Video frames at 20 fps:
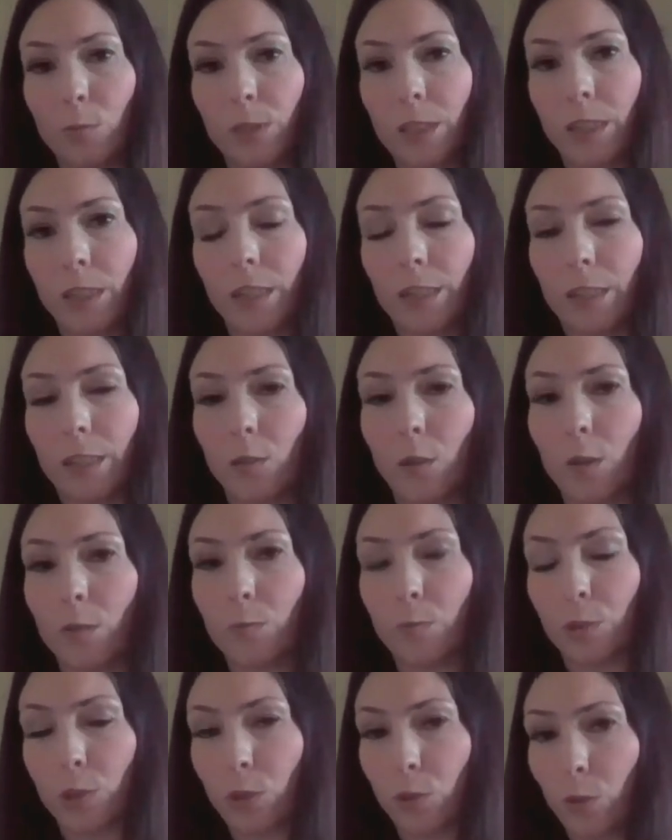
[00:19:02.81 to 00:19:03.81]
with law
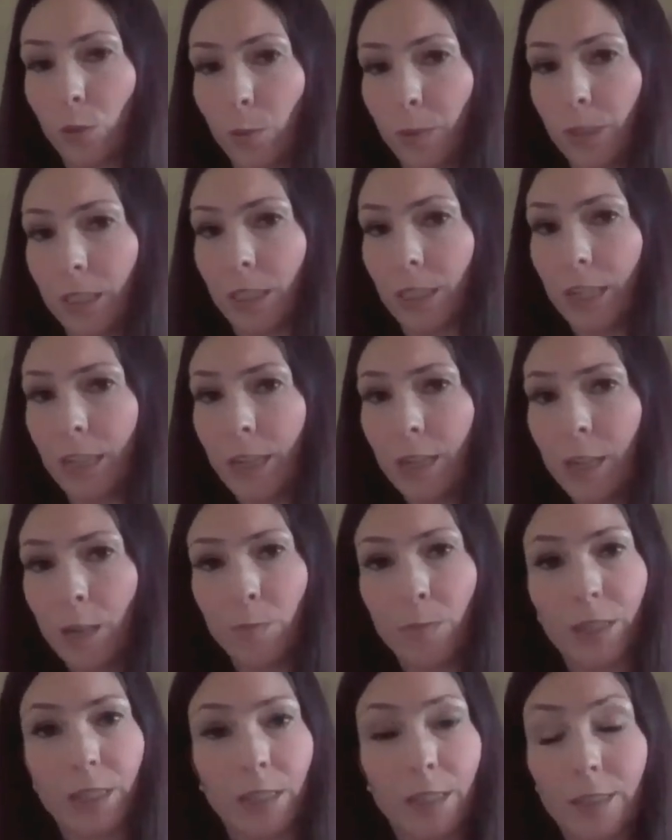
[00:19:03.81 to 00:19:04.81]
procurement,
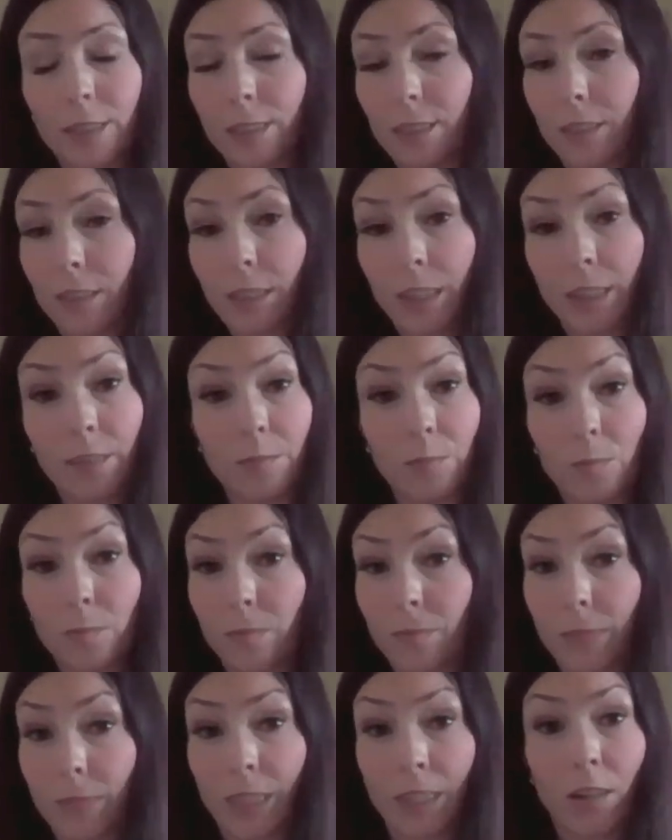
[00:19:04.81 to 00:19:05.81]
because
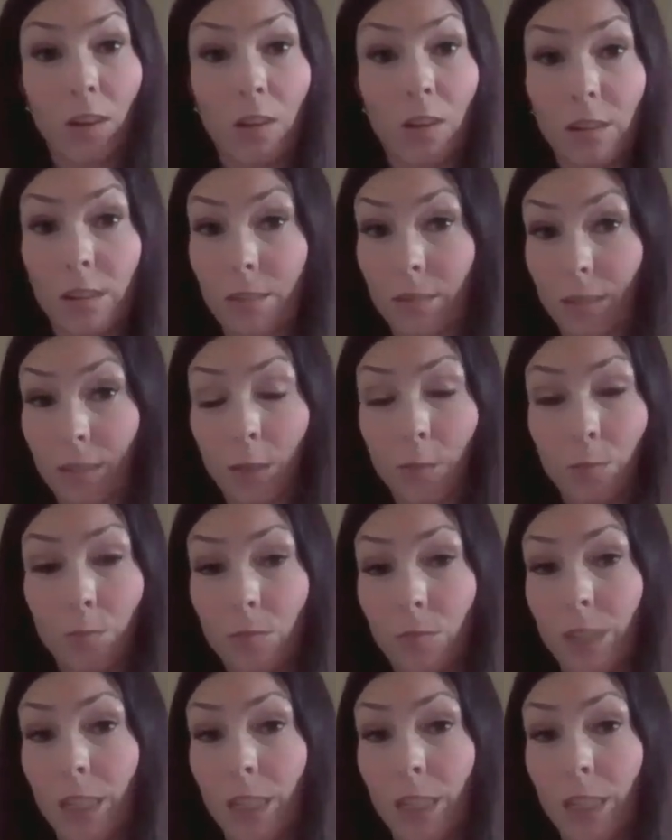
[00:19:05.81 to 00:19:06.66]
there are some